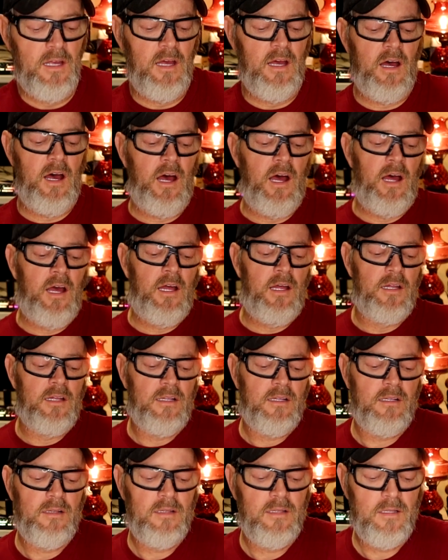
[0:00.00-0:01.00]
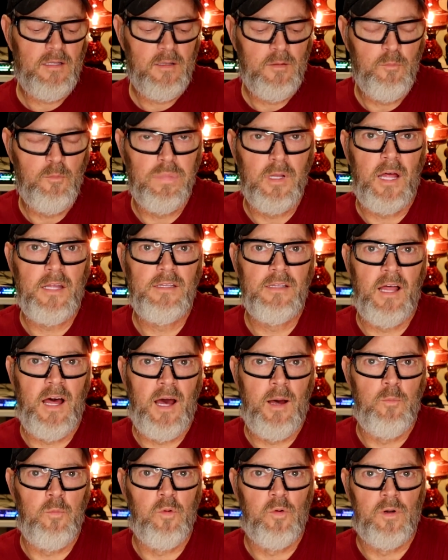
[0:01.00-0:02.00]
blood
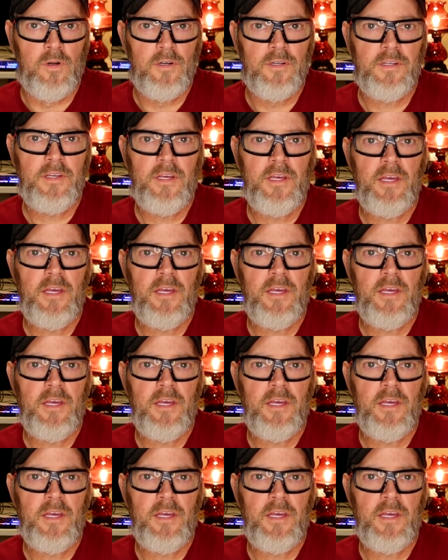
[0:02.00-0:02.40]
lab work.